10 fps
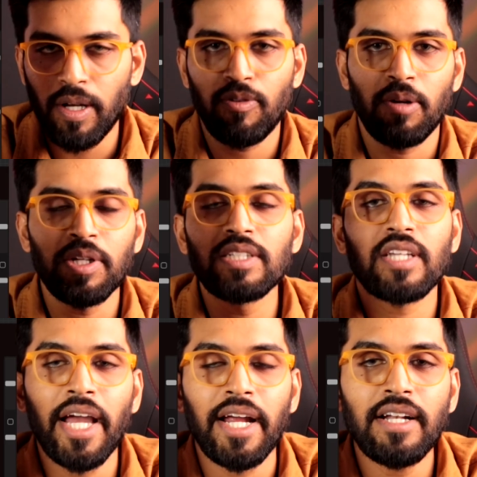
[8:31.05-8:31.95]
from his
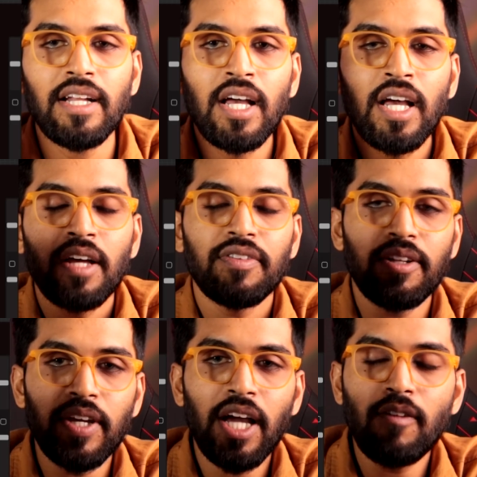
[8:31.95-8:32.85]
head
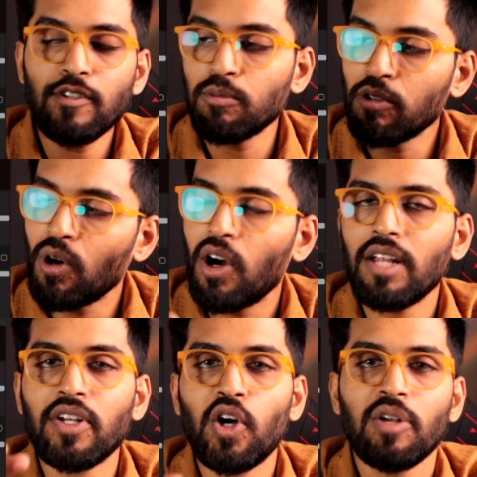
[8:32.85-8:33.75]
that we have to move all
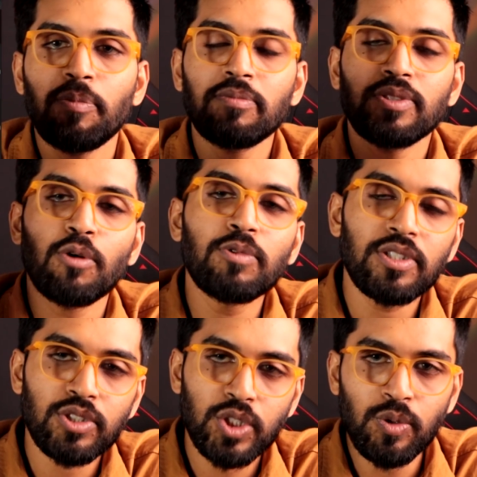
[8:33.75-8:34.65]
our on-prem
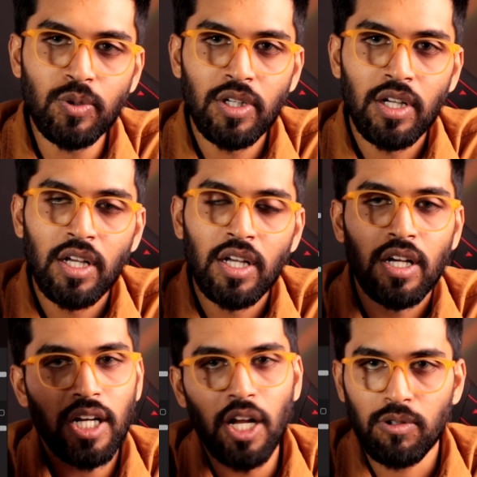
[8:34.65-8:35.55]
services to
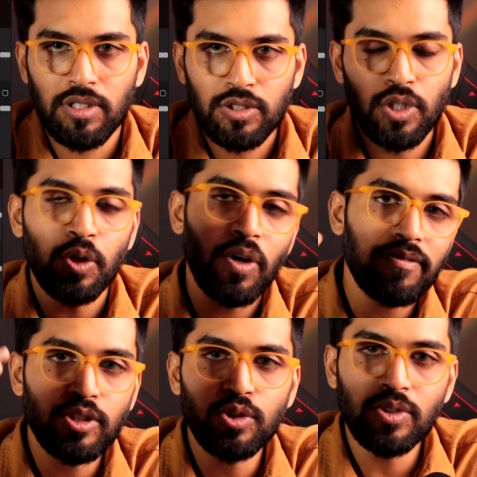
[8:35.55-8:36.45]
cloud. So you
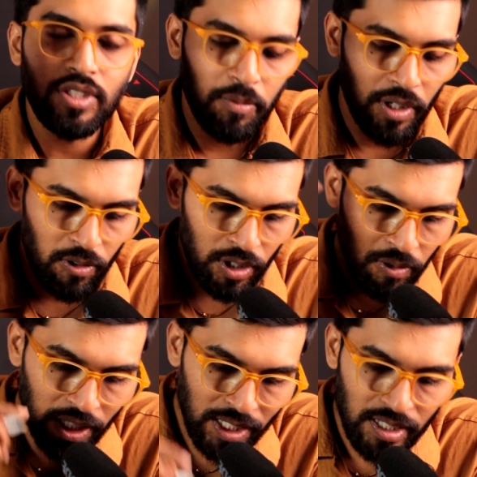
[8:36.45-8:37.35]
have to choose some cloud.
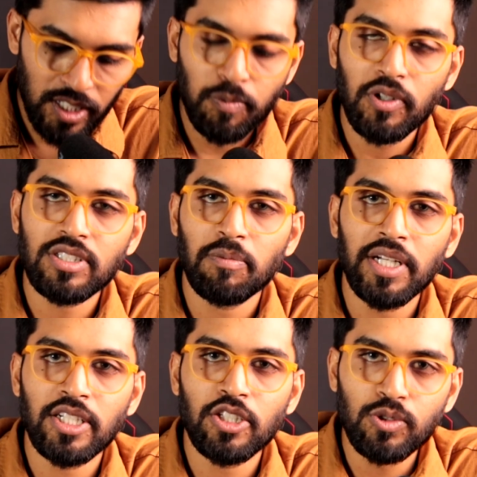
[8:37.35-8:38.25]
Now his
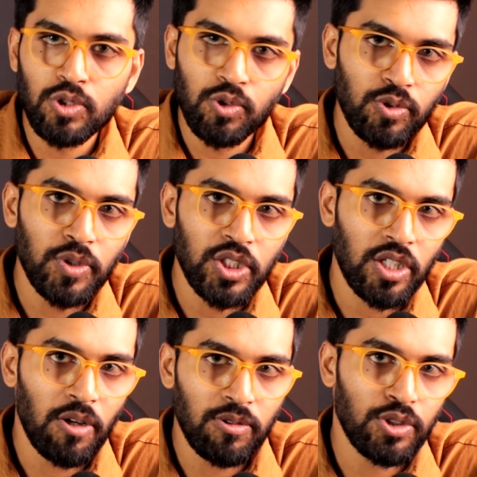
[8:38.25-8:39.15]
responsibility to choose which
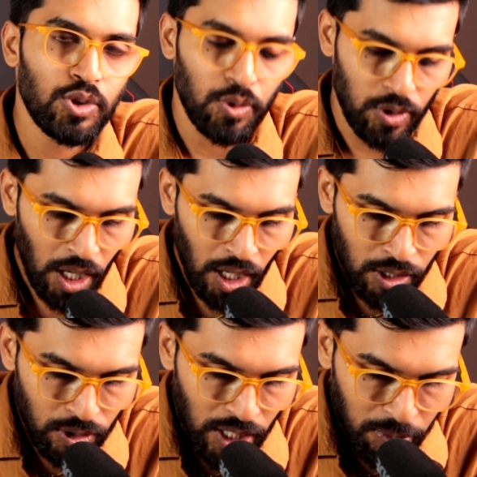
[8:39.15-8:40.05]
cloud to choose.
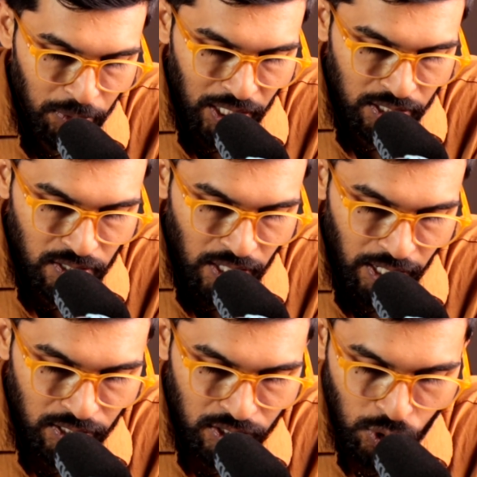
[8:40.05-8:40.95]
So that means
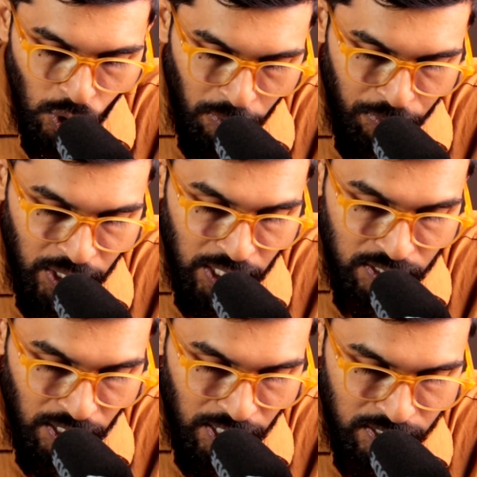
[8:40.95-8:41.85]
there are top three
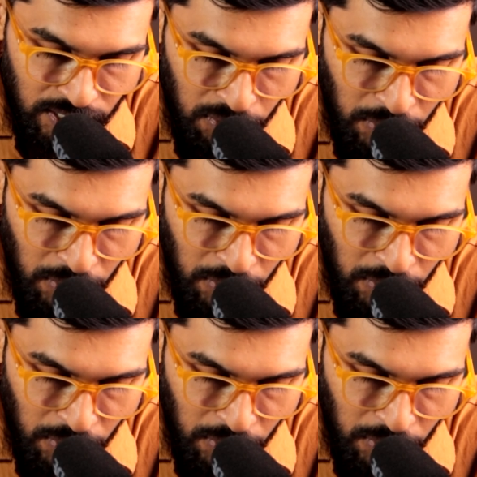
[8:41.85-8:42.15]
sellers in the